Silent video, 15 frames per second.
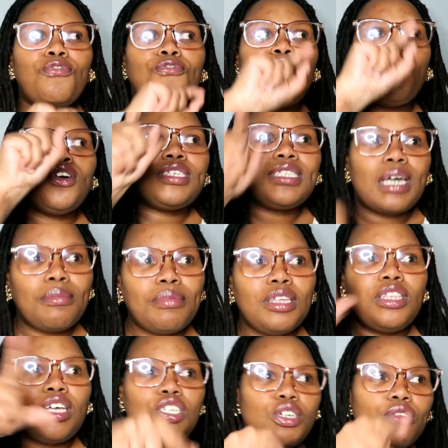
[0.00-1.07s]
for something
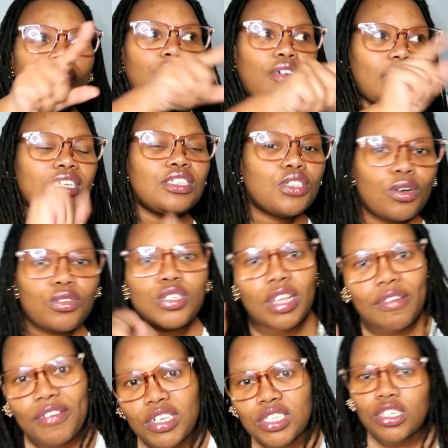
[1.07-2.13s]
that you've already sold to the
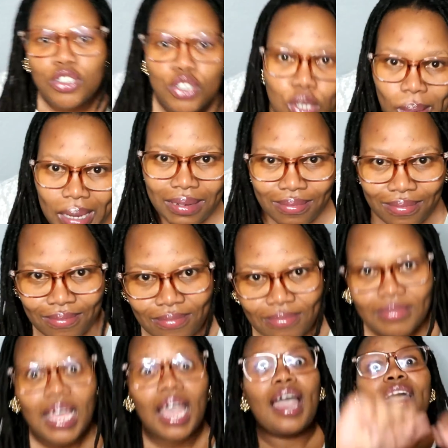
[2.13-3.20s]
first consumer.
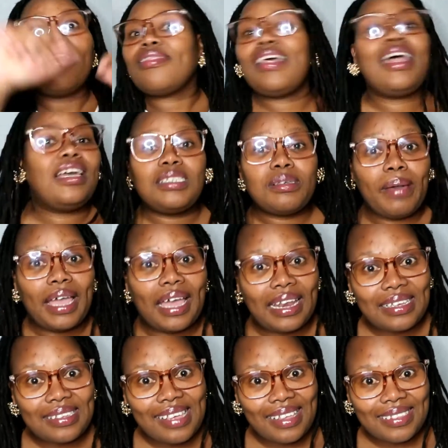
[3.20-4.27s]
That doesn't make
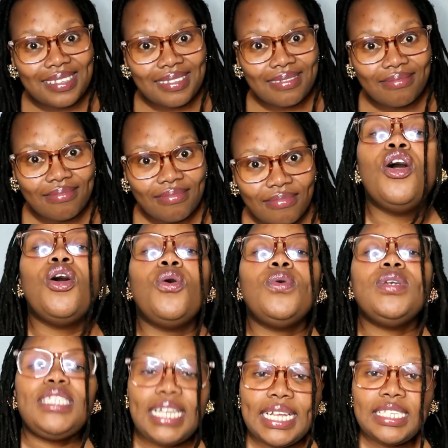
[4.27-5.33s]
any sense.
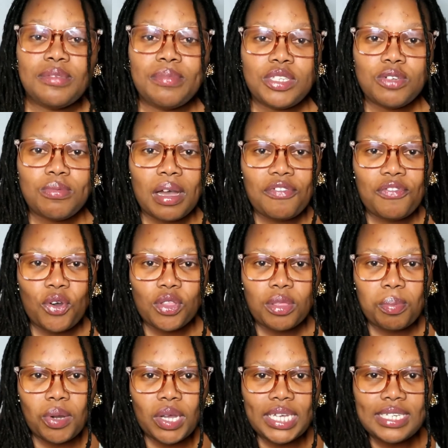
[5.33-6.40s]
Which leads me to my fourth
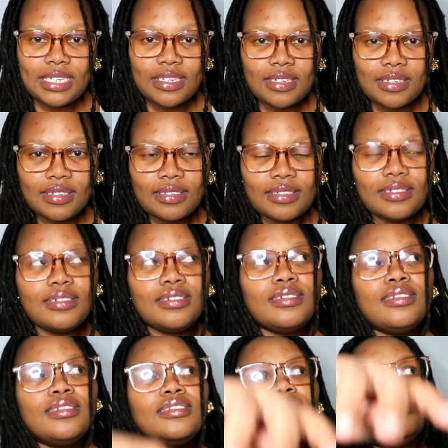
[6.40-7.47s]
point.
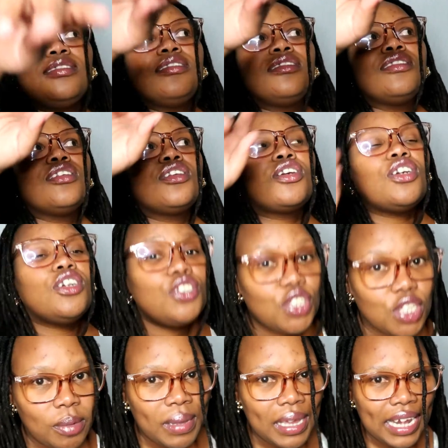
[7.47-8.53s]

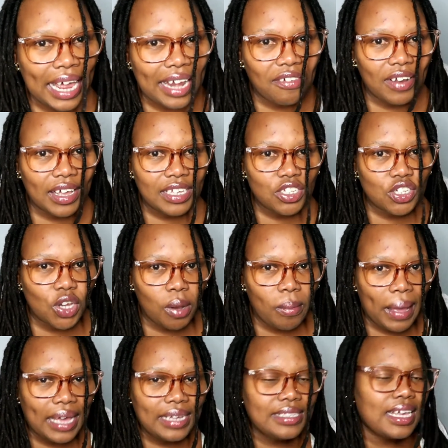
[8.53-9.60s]
Consuming Netflix,
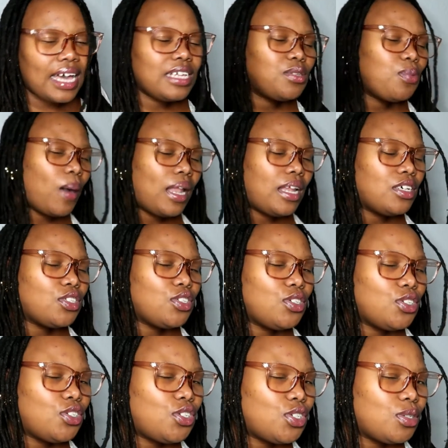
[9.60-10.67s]
Showmax, as well as
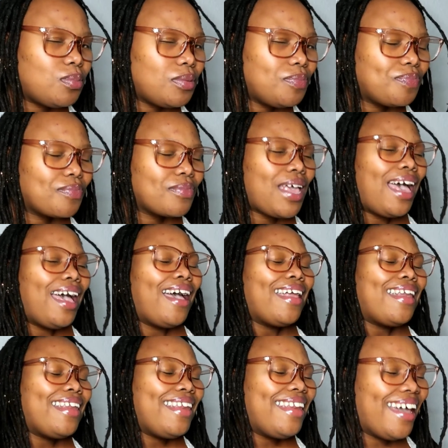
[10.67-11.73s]
YouTube.
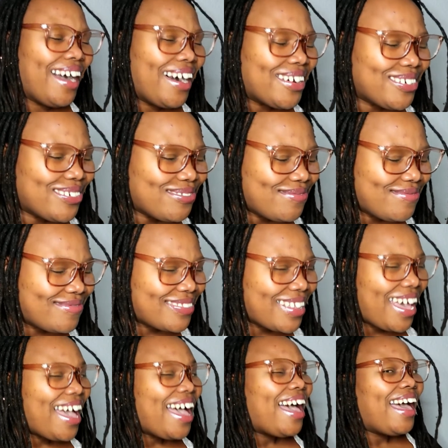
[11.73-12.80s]
Now,
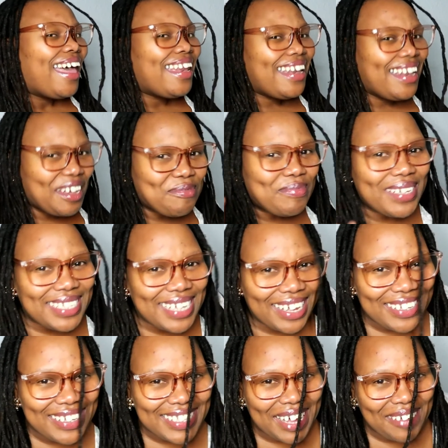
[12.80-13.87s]
let me tell
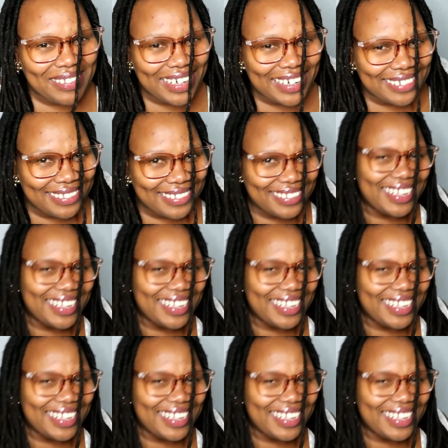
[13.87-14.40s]
you something.